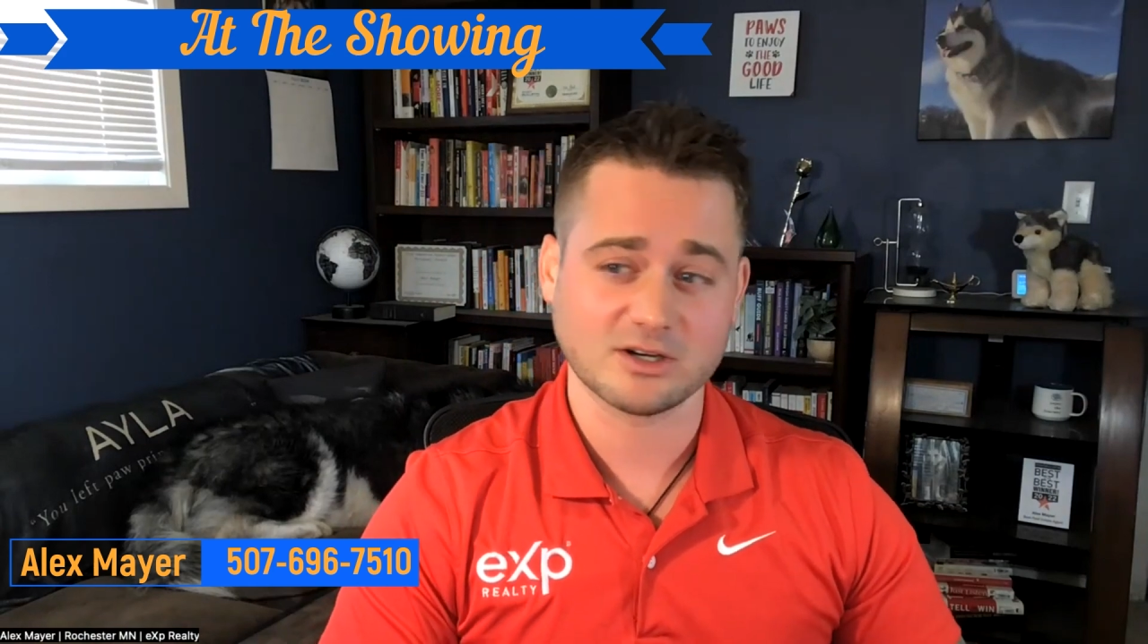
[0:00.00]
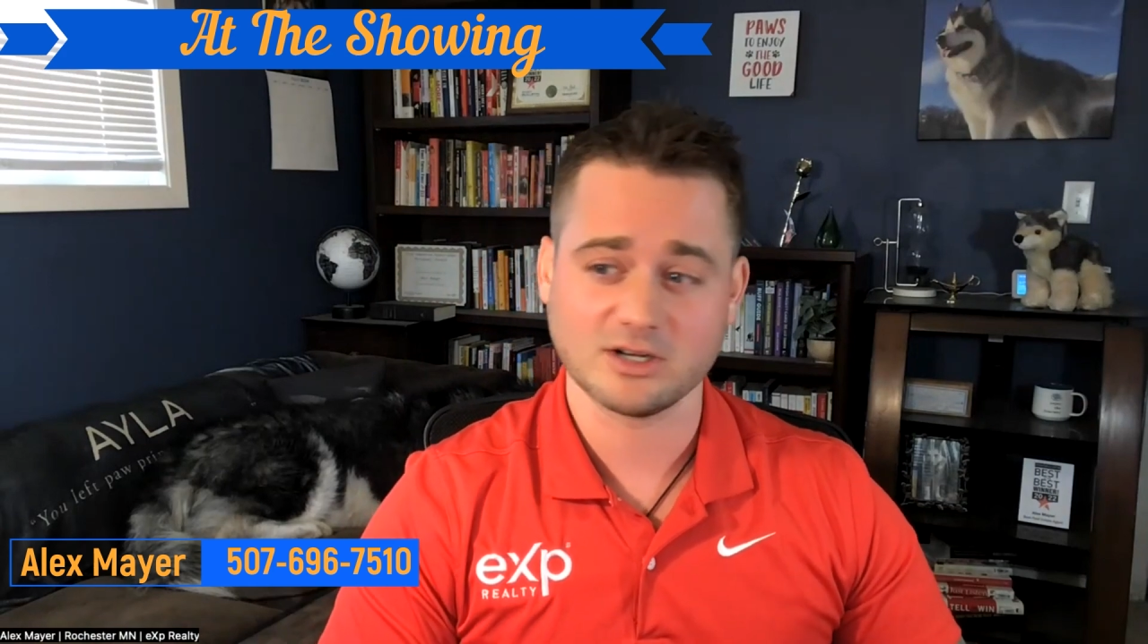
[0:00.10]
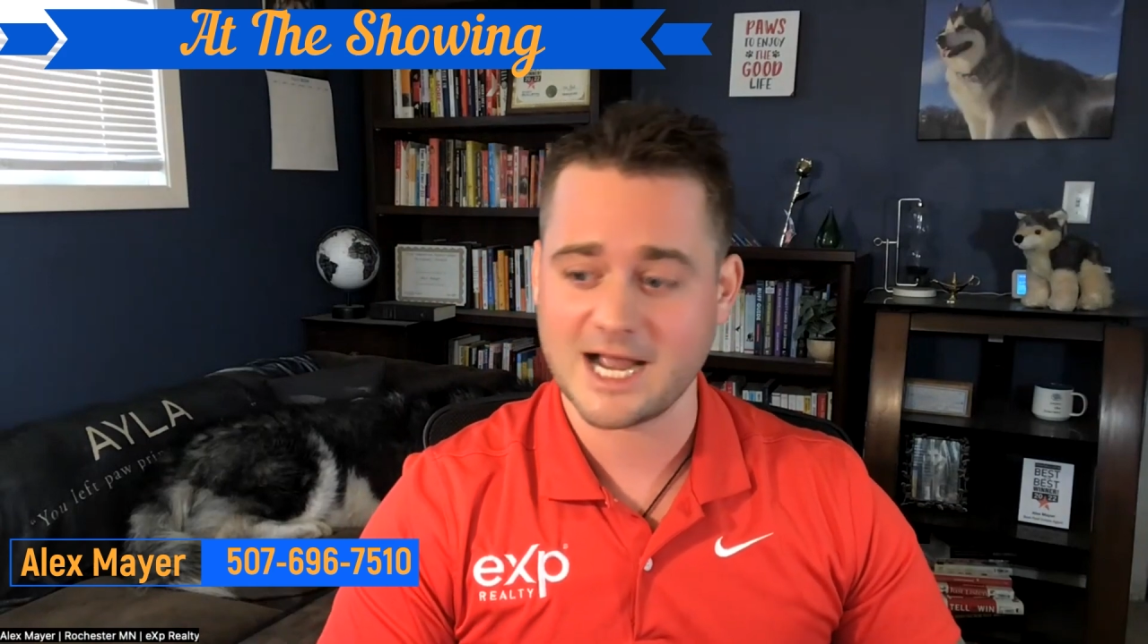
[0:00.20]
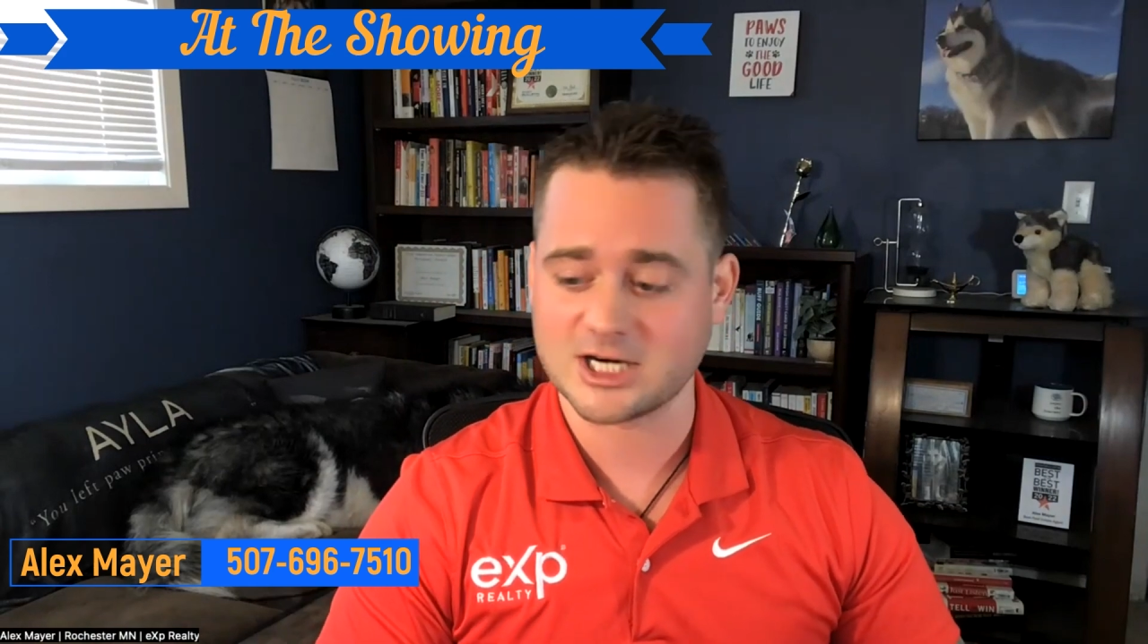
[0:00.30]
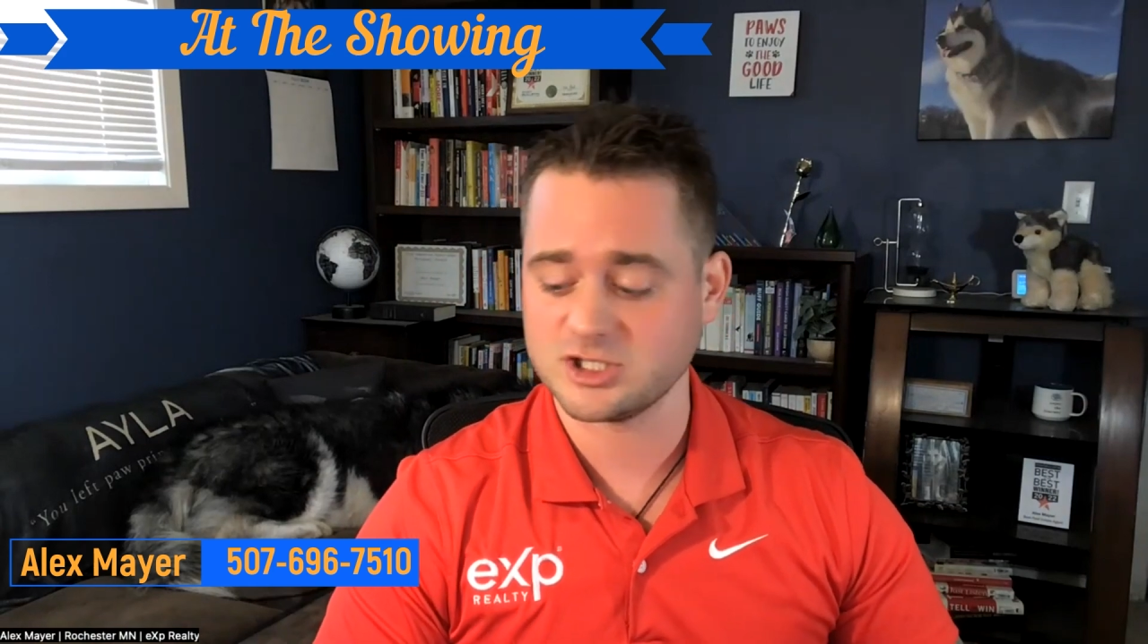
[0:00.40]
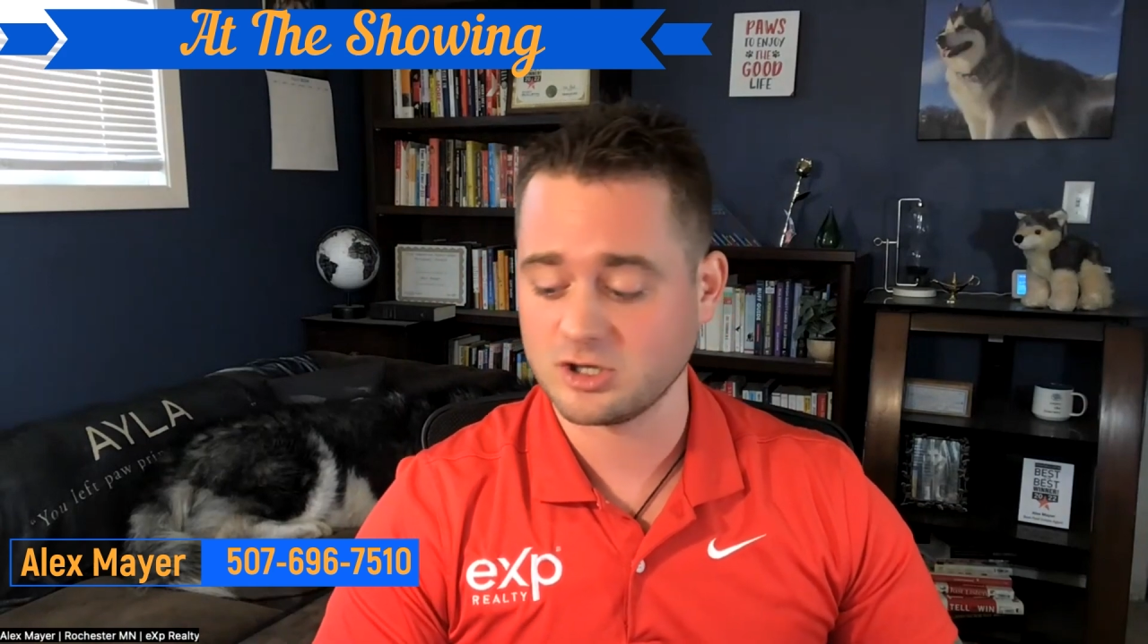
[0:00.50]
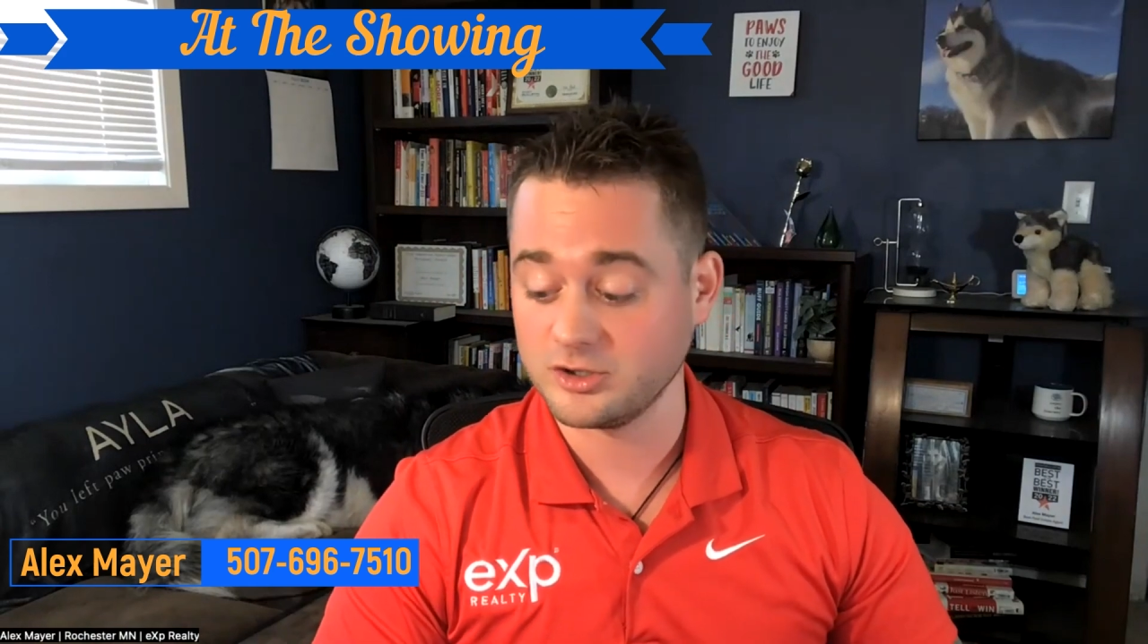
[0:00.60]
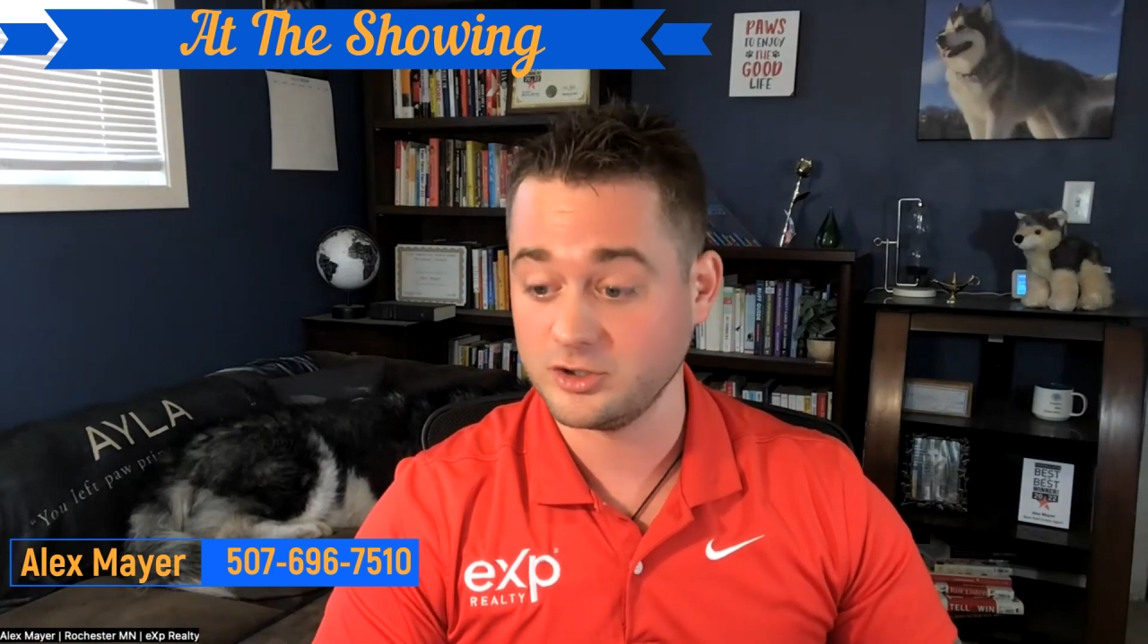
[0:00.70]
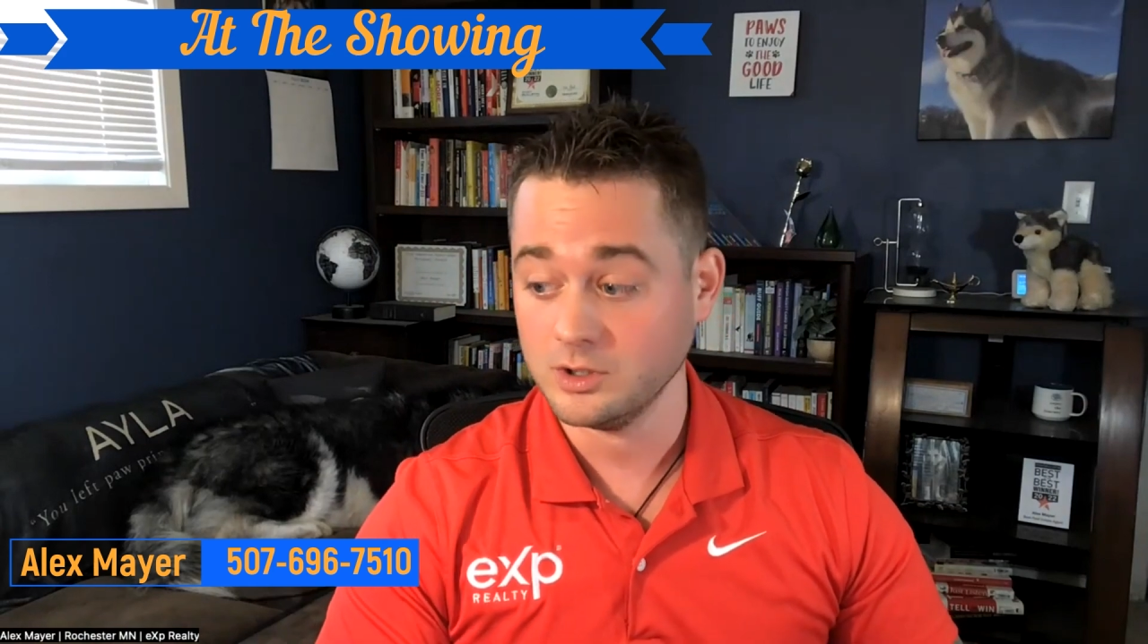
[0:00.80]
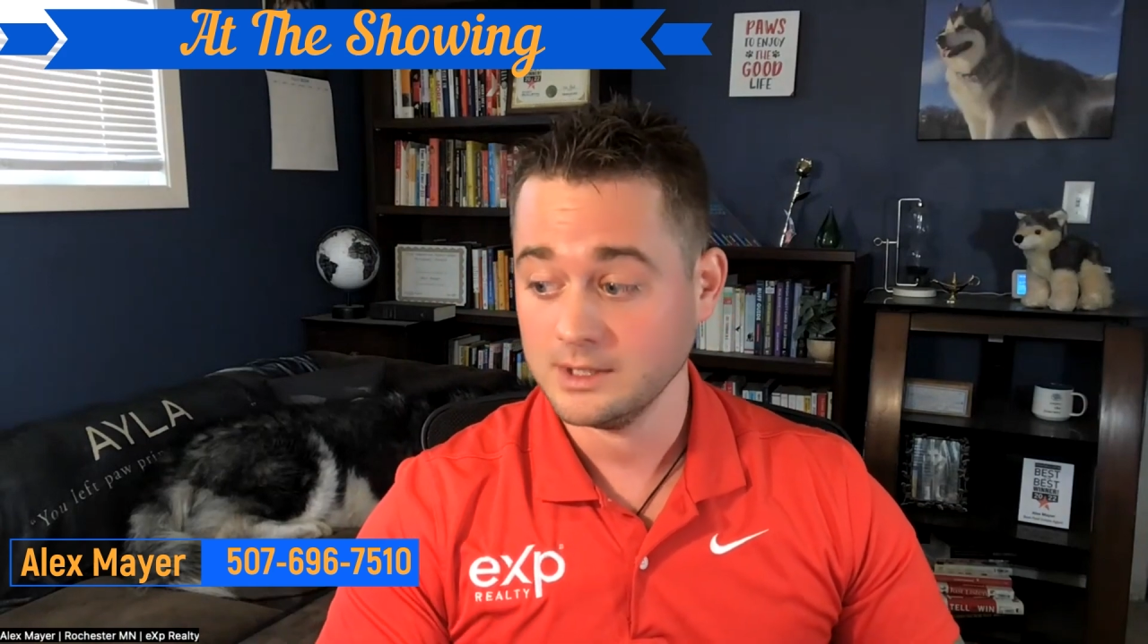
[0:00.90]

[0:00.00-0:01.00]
could actually hurt you.